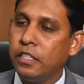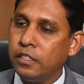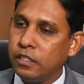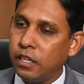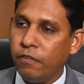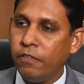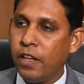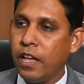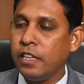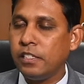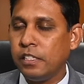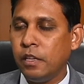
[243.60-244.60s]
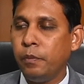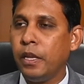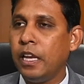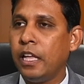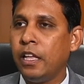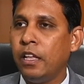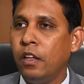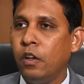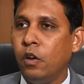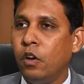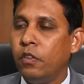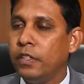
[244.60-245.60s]
somewhere similar
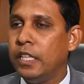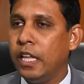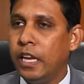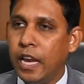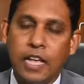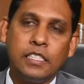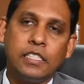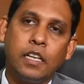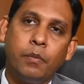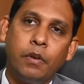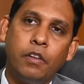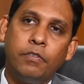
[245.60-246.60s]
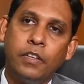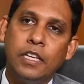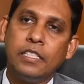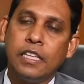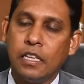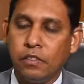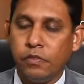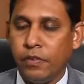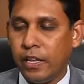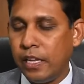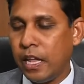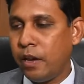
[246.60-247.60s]
over the last couple of years as
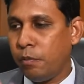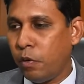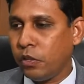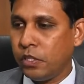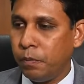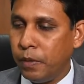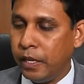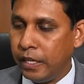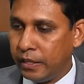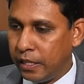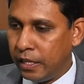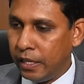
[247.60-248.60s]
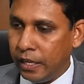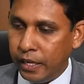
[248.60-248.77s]
well, and possibly in the